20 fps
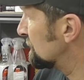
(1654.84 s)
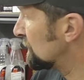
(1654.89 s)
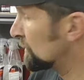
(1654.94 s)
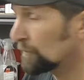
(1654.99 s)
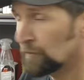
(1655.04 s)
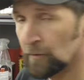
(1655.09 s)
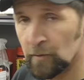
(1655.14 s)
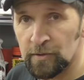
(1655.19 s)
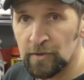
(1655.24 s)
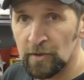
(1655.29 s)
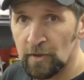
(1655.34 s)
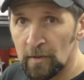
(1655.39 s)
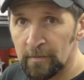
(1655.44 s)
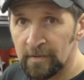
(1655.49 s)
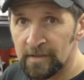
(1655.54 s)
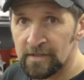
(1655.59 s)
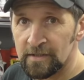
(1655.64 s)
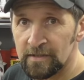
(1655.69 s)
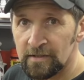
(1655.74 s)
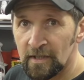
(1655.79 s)
I look forward to your
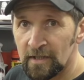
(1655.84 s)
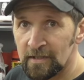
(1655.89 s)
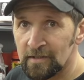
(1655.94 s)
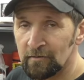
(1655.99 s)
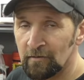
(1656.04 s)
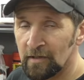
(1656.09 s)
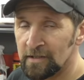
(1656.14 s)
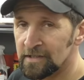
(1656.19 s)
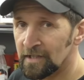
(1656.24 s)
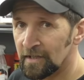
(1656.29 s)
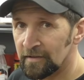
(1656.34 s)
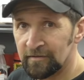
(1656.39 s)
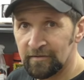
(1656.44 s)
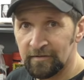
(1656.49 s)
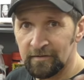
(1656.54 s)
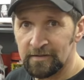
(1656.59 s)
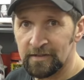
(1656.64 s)
comments. Take it your ride safe.